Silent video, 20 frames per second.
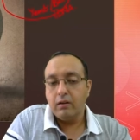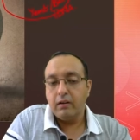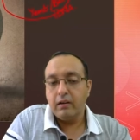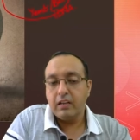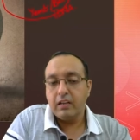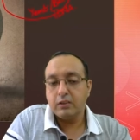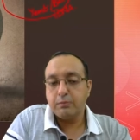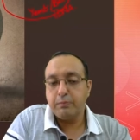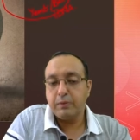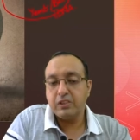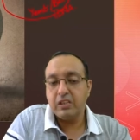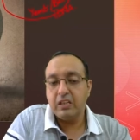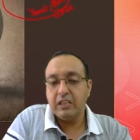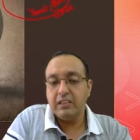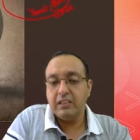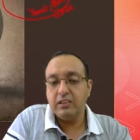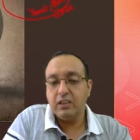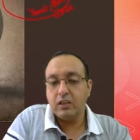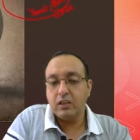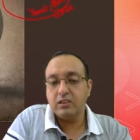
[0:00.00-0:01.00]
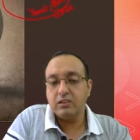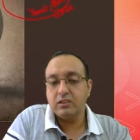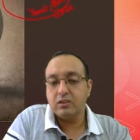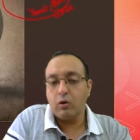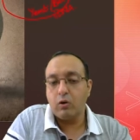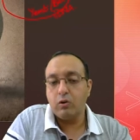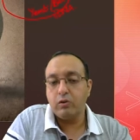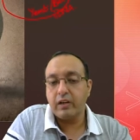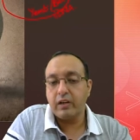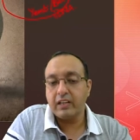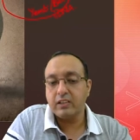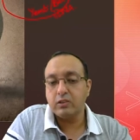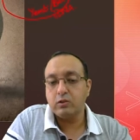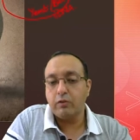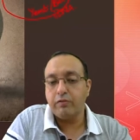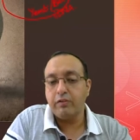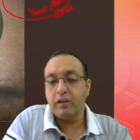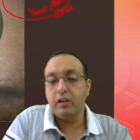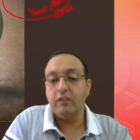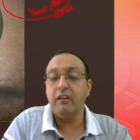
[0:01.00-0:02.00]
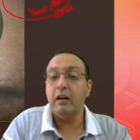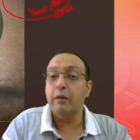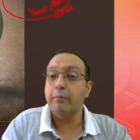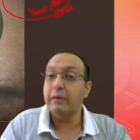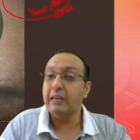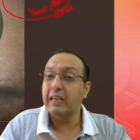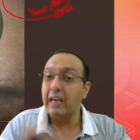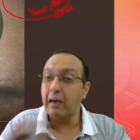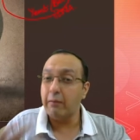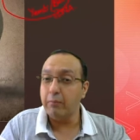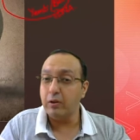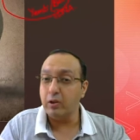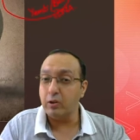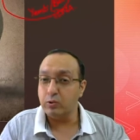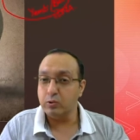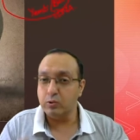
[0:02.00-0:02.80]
Especially in this context of a developing embryo.